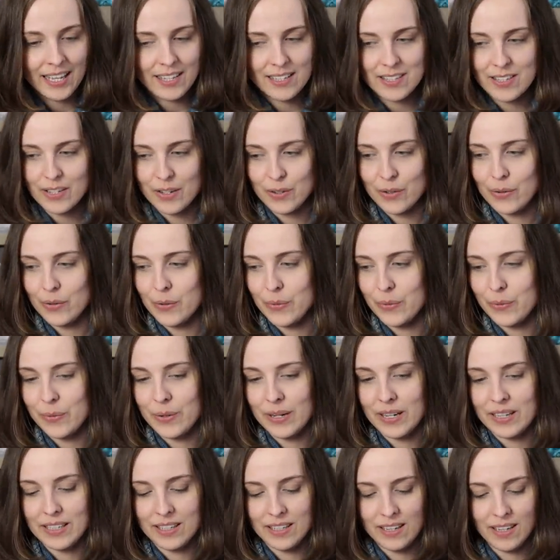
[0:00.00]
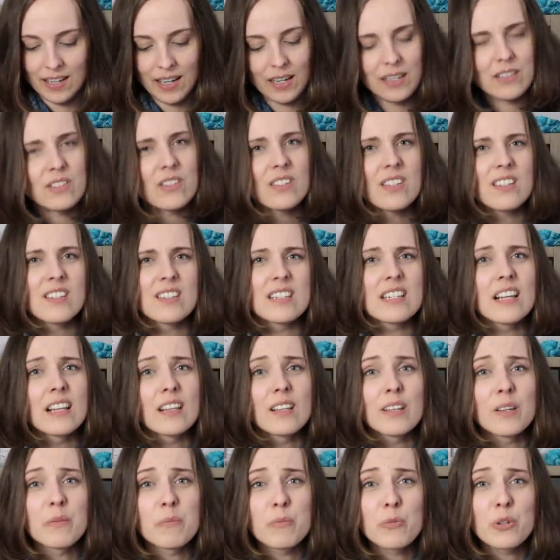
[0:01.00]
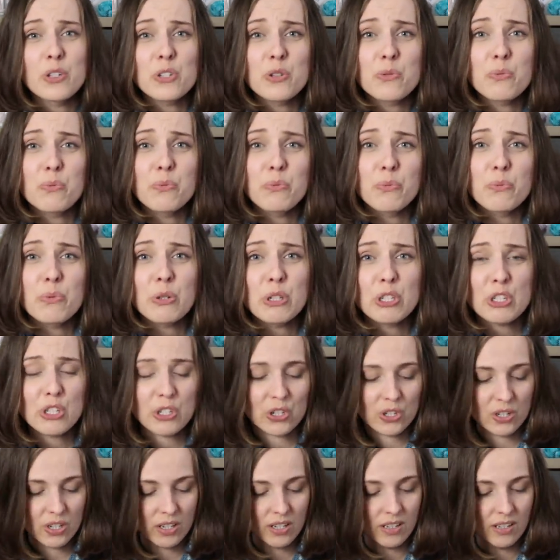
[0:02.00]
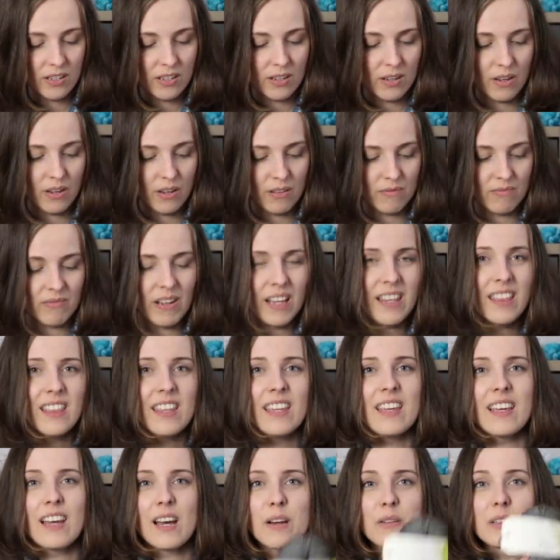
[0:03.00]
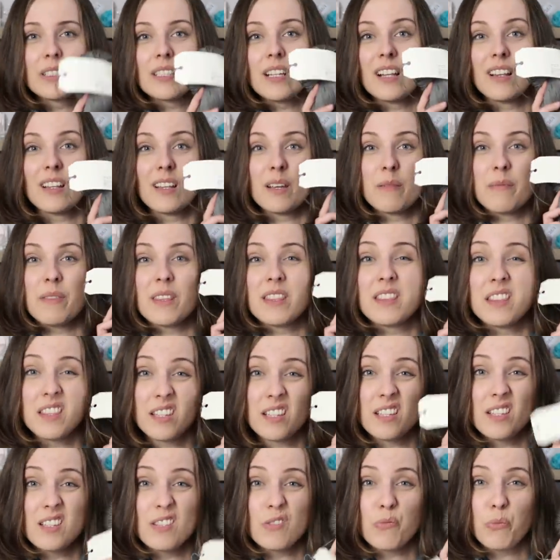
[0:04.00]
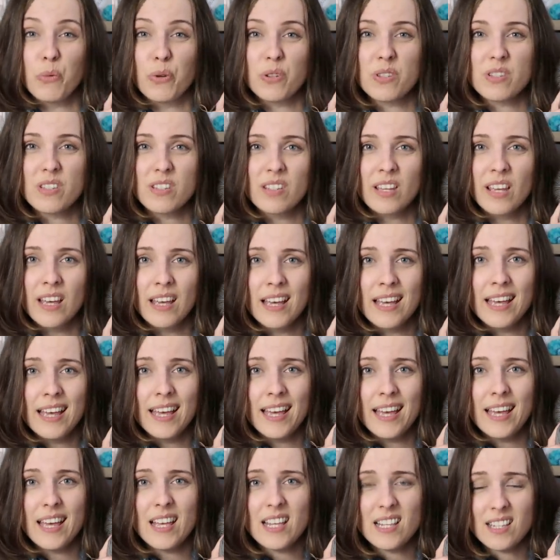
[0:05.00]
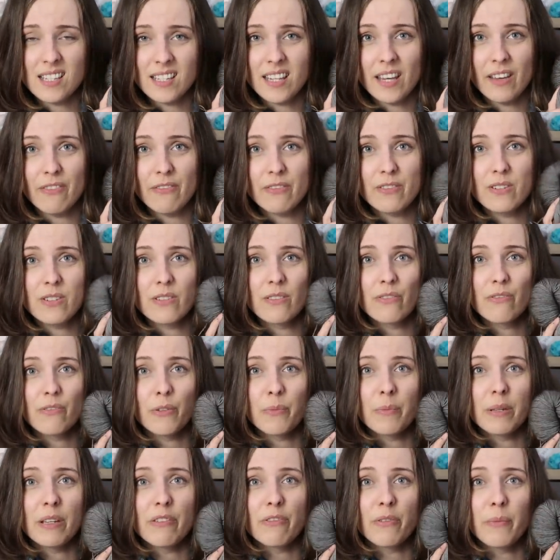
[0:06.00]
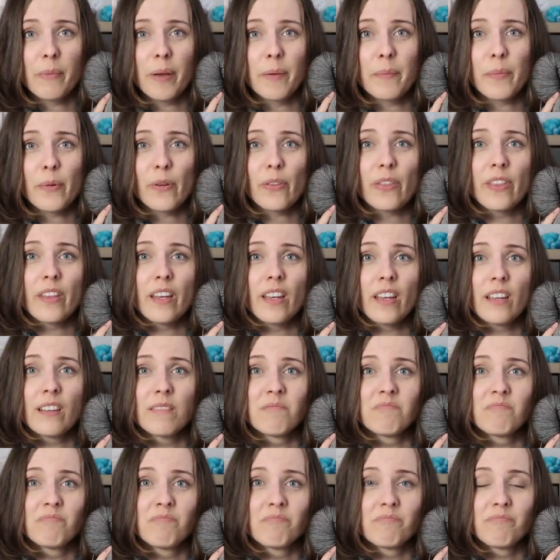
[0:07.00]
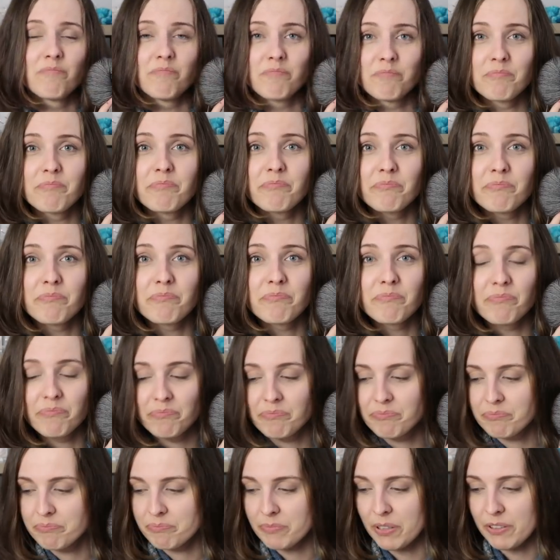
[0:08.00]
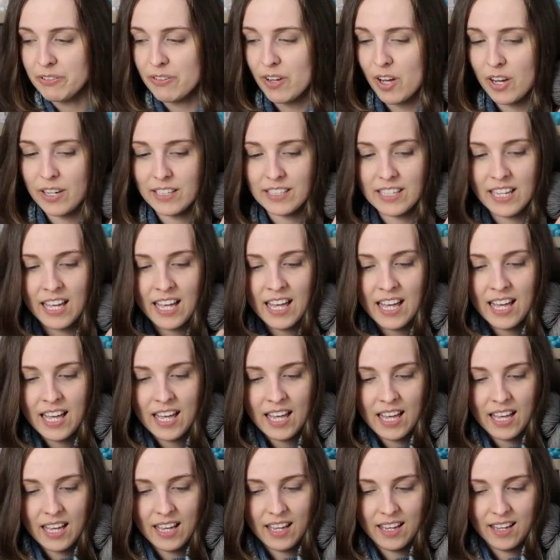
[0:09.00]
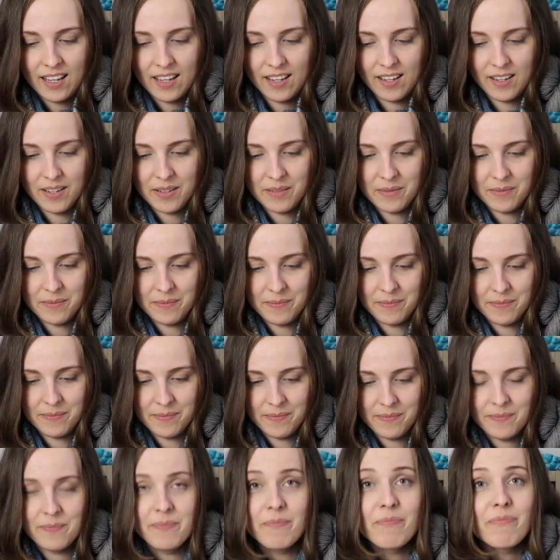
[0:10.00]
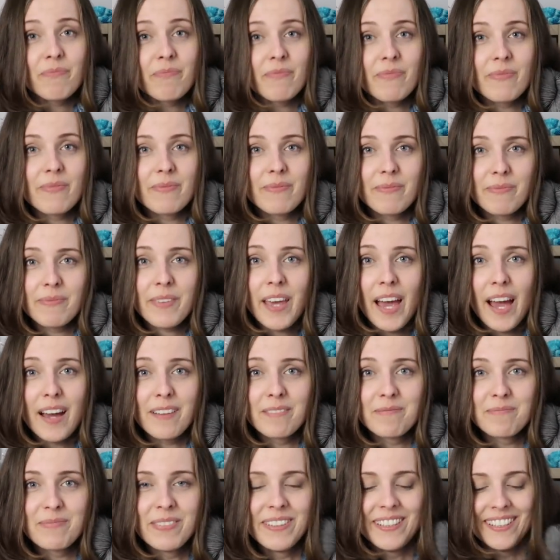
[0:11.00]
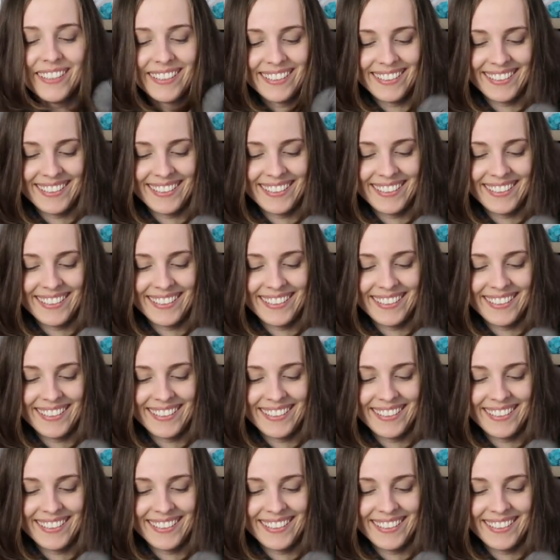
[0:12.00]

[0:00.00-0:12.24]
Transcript: So yeah, I just need to tell him which, which uh, I think I'll tell him this was his gift for me for my birthday. It'll be fine. Um, yeah.